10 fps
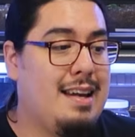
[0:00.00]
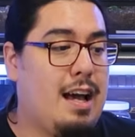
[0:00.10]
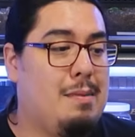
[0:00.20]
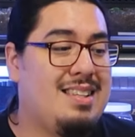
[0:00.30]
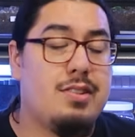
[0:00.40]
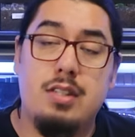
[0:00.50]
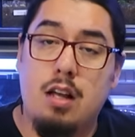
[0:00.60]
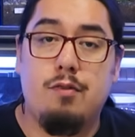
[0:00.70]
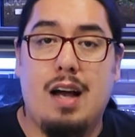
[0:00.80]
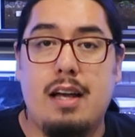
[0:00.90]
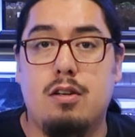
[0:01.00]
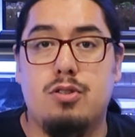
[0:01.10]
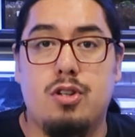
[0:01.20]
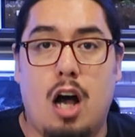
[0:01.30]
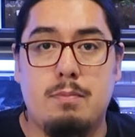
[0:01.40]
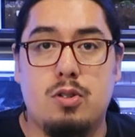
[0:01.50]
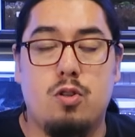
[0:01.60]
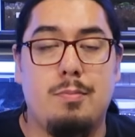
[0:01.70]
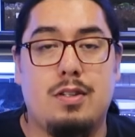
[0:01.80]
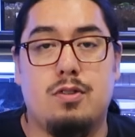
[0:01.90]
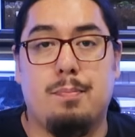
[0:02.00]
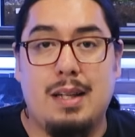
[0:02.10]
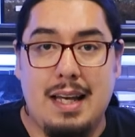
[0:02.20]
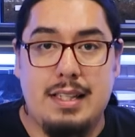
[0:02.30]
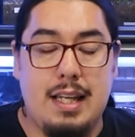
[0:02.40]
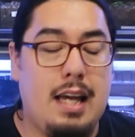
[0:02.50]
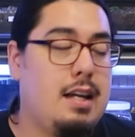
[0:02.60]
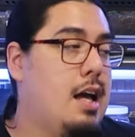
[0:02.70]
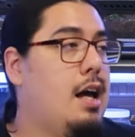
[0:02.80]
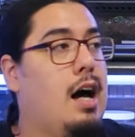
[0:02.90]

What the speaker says: Now, myself, I use topsoil mixed with play sand,